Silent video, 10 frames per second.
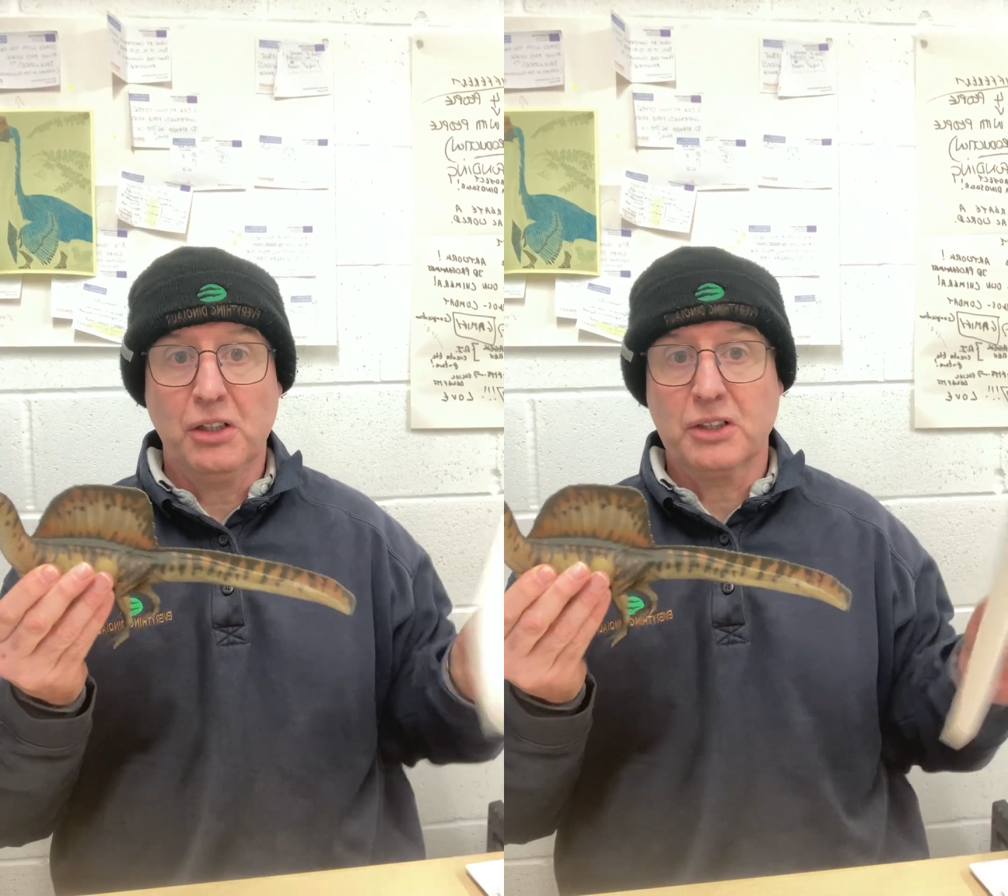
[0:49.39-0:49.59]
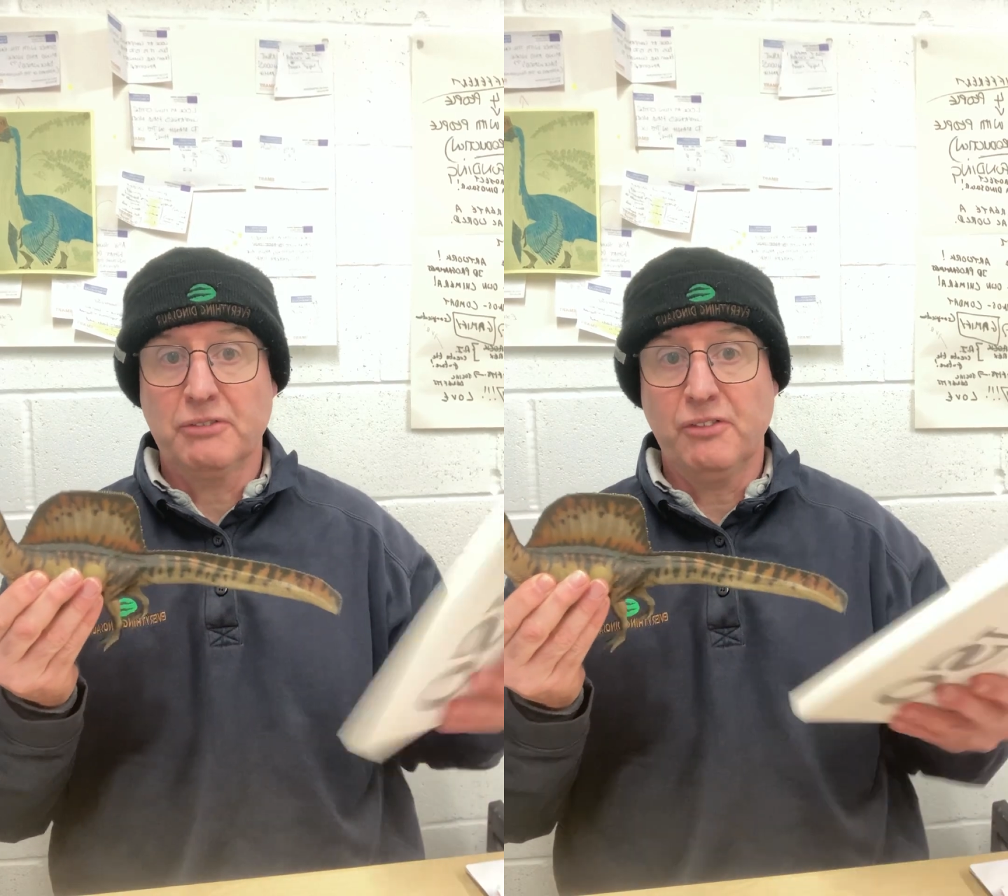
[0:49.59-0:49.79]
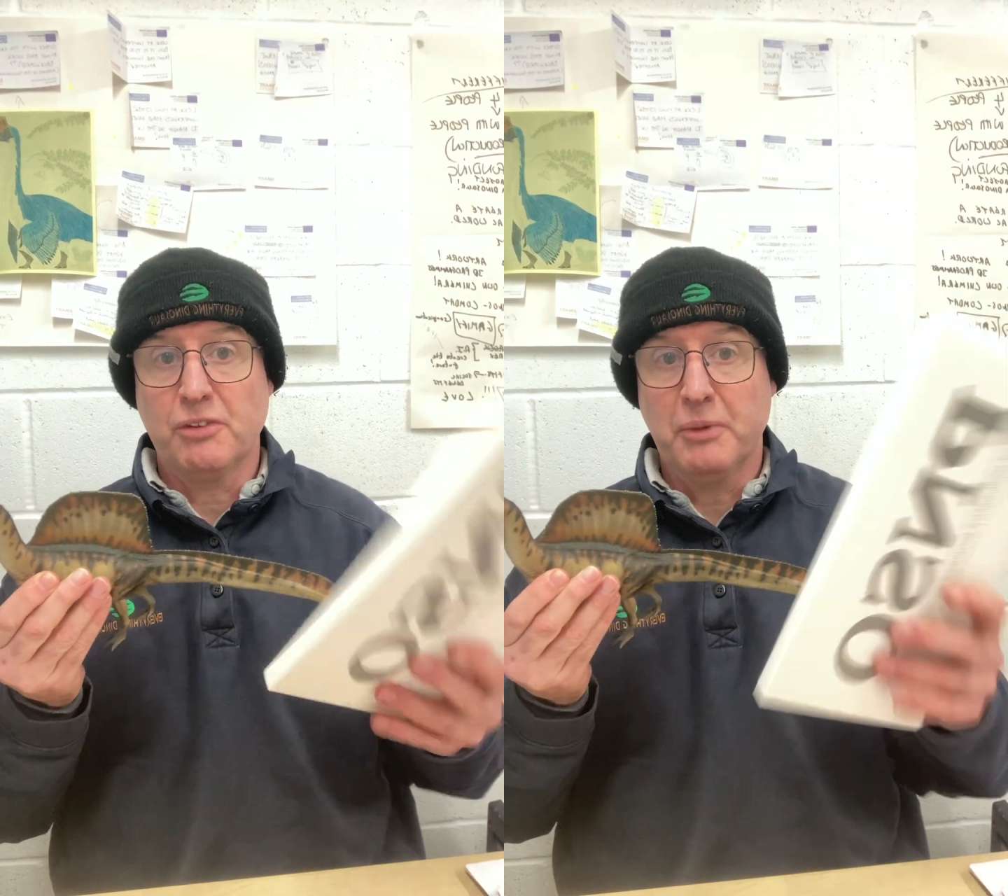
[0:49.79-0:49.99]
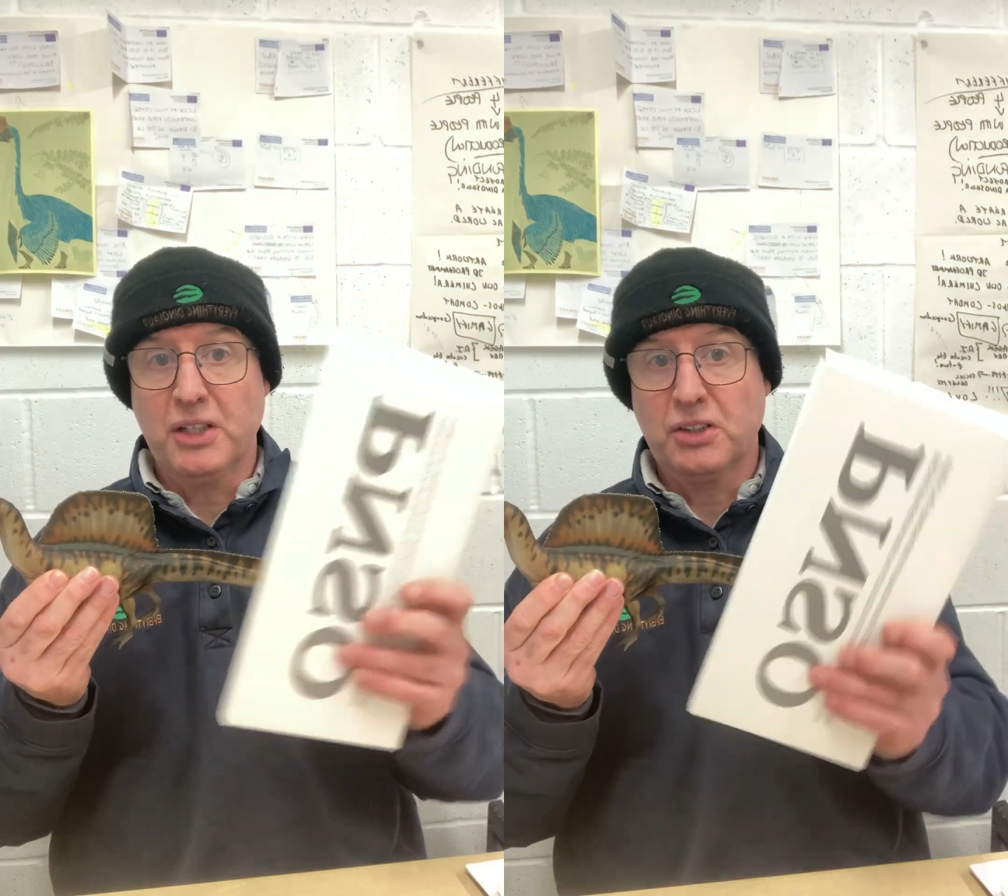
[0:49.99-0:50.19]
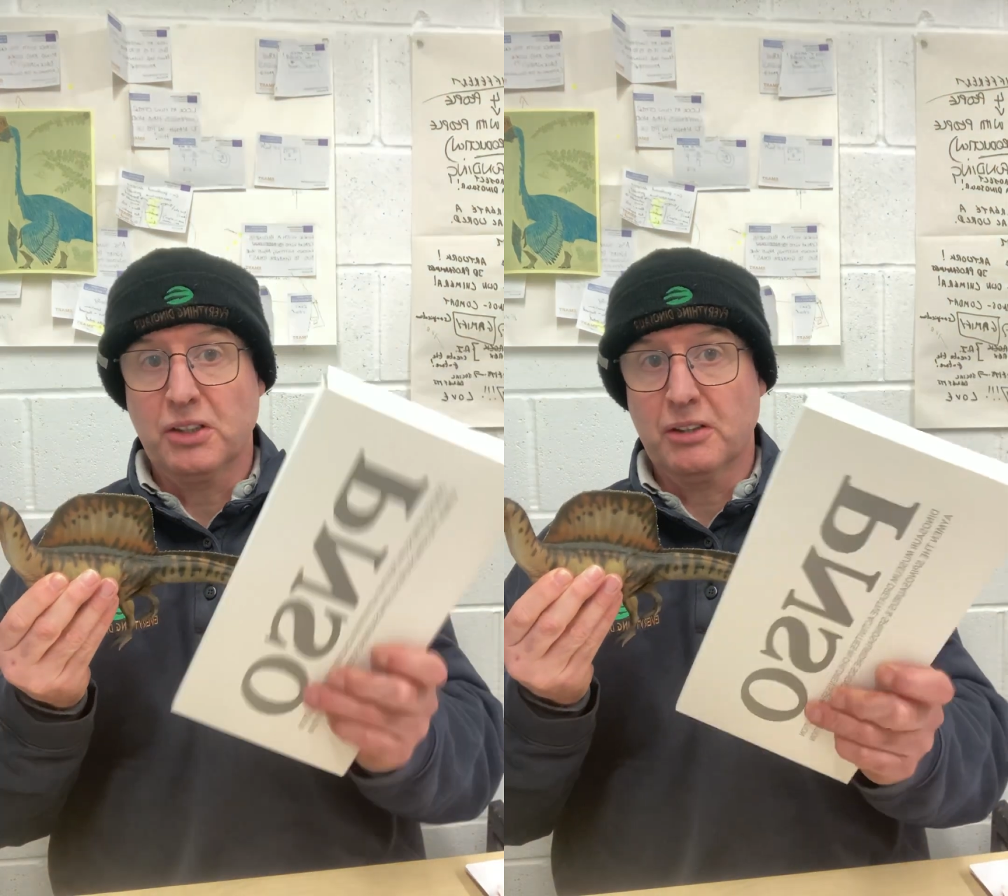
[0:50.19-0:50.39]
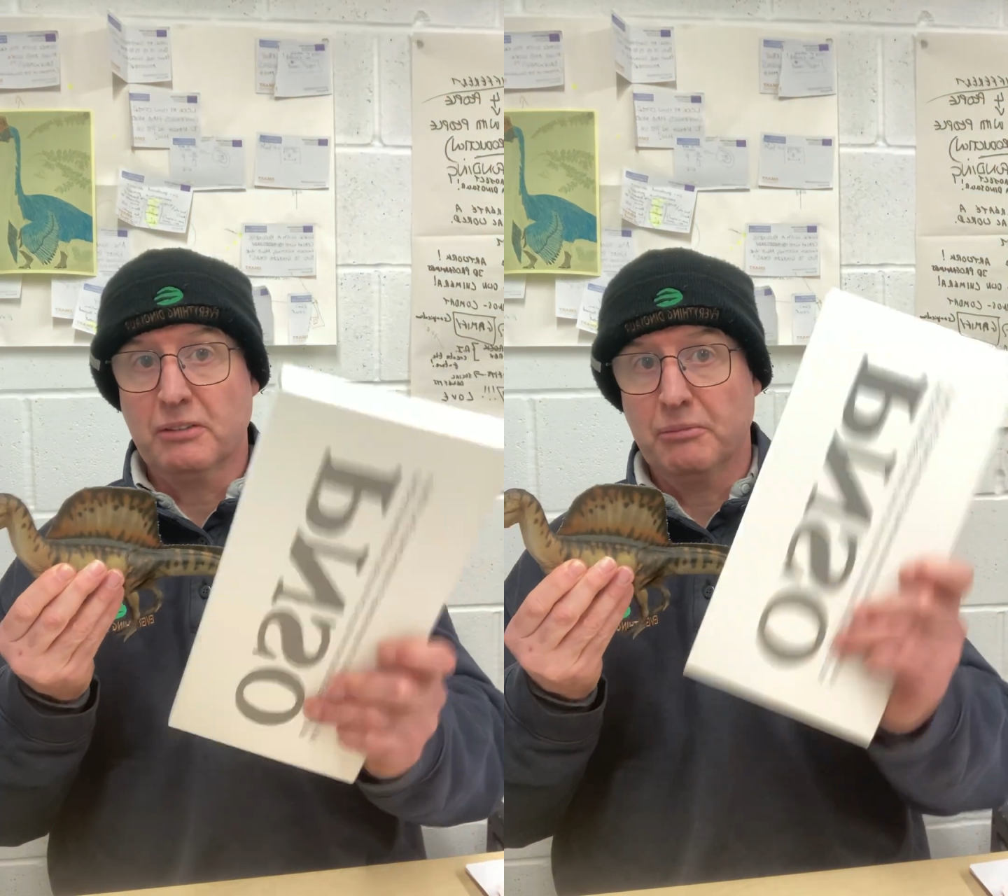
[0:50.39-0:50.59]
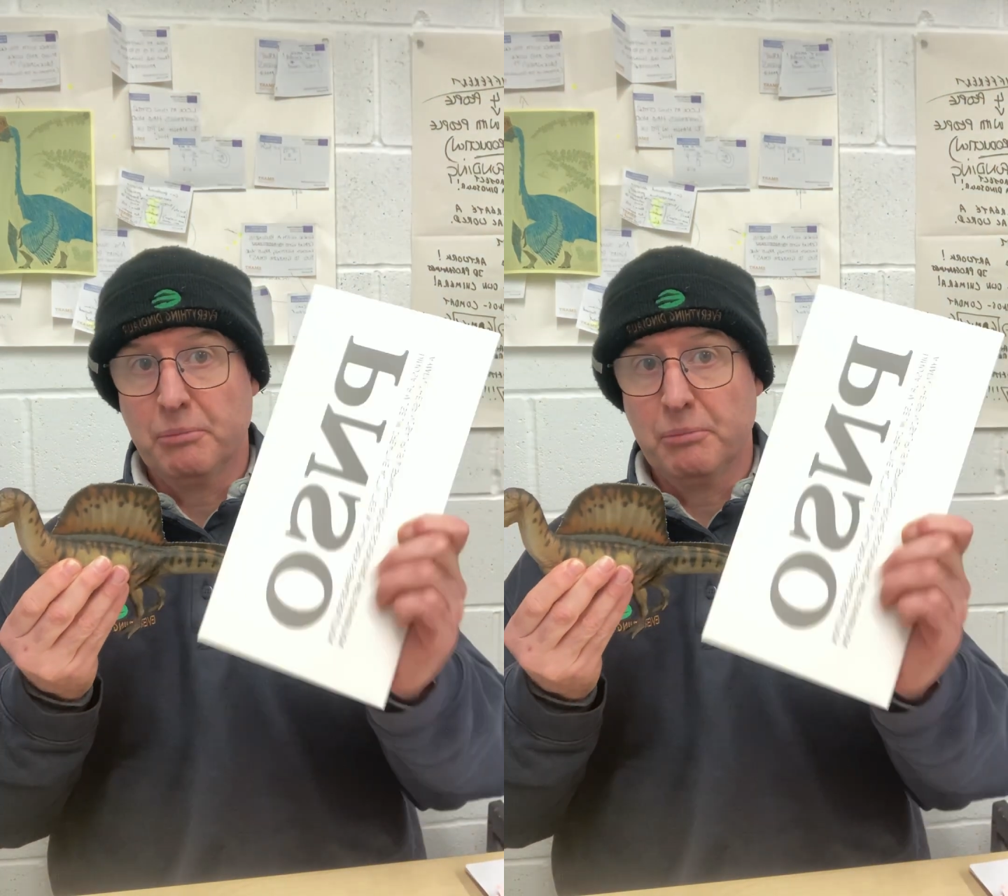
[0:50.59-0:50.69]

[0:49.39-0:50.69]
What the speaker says: and lots of information,